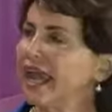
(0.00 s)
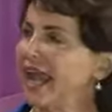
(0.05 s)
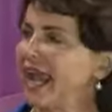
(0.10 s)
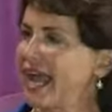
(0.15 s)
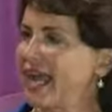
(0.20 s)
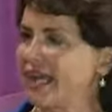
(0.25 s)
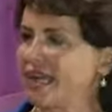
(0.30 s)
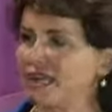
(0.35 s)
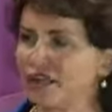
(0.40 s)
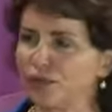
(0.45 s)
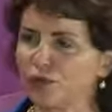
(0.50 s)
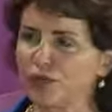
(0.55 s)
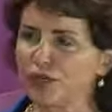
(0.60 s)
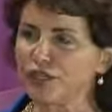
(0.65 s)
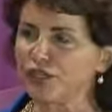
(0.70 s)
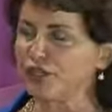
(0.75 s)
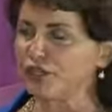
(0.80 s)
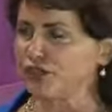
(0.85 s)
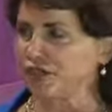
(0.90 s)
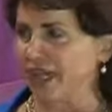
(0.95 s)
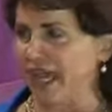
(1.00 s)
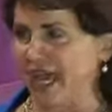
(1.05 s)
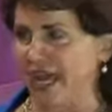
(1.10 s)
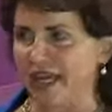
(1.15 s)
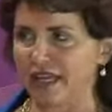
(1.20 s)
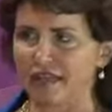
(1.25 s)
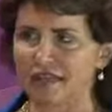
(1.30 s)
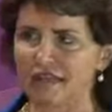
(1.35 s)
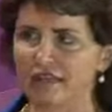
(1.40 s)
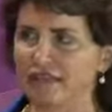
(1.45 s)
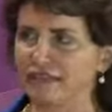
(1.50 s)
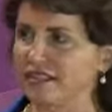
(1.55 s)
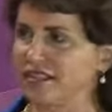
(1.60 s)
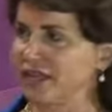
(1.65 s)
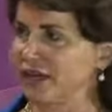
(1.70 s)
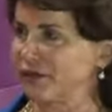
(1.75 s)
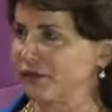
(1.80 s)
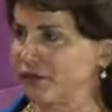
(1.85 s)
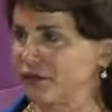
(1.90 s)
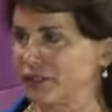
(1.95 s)
and we do that
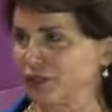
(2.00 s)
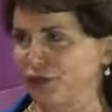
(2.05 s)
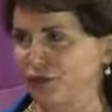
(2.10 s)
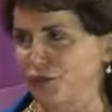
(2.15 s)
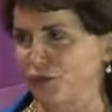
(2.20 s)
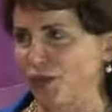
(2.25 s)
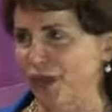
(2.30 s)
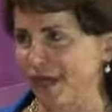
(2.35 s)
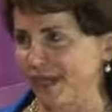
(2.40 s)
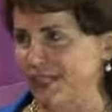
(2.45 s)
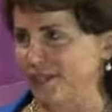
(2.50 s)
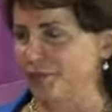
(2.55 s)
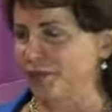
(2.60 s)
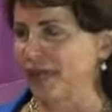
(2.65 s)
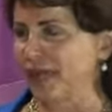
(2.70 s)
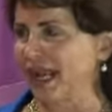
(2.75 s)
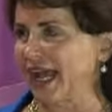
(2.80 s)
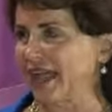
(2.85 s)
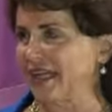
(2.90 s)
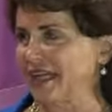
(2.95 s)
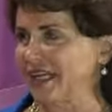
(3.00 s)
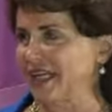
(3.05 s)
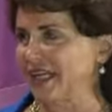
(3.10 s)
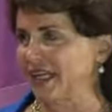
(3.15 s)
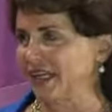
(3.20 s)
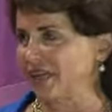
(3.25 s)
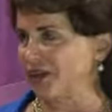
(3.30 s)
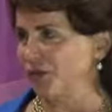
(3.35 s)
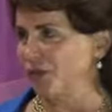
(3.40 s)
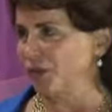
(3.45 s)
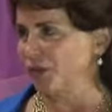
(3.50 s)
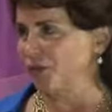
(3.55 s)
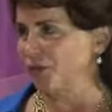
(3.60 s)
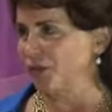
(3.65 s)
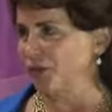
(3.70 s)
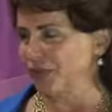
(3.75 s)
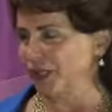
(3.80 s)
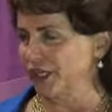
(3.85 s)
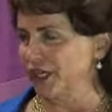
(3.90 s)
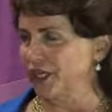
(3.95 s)
several different ways, but I think in a
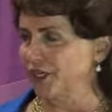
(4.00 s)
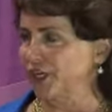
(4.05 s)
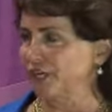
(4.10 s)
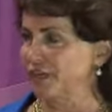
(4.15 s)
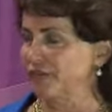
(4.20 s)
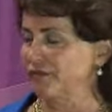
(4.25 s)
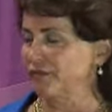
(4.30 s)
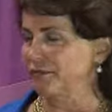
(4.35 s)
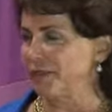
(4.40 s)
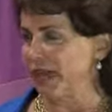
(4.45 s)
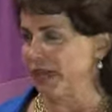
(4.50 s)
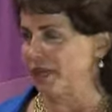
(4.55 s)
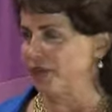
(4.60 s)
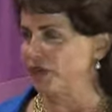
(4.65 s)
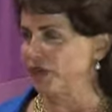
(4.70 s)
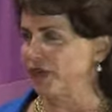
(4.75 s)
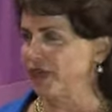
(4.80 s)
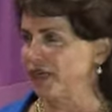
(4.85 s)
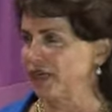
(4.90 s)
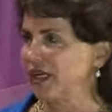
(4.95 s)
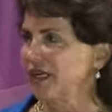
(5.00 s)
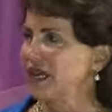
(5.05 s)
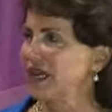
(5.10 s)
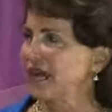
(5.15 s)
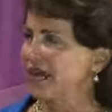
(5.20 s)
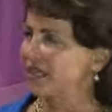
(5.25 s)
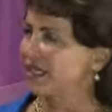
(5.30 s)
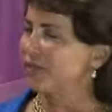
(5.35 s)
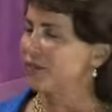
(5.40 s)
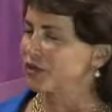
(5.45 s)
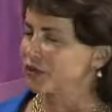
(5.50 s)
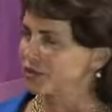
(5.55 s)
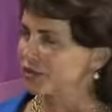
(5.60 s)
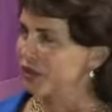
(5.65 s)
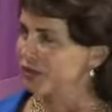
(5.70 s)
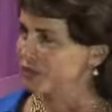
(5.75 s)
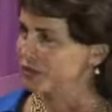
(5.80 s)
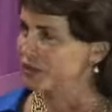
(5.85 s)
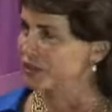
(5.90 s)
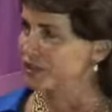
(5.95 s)
really good manner, and I think most
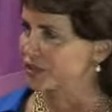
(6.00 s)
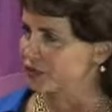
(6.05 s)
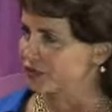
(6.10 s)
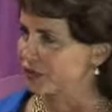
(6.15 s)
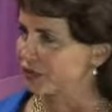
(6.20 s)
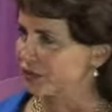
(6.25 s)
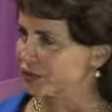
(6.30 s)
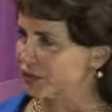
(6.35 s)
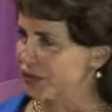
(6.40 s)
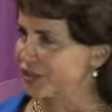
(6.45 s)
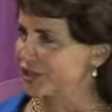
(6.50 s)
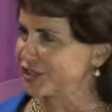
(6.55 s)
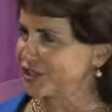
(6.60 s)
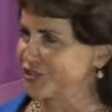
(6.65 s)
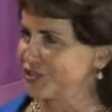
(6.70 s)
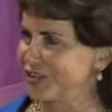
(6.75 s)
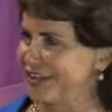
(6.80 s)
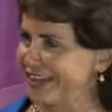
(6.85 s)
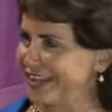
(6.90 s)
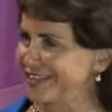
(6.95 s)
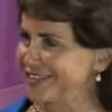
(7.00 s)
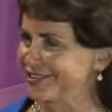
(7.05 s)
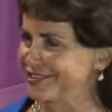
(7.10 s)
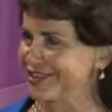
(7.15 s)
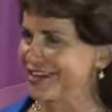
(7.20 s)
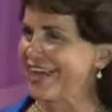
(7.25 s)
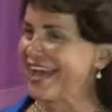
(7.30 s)
people's questions are answered.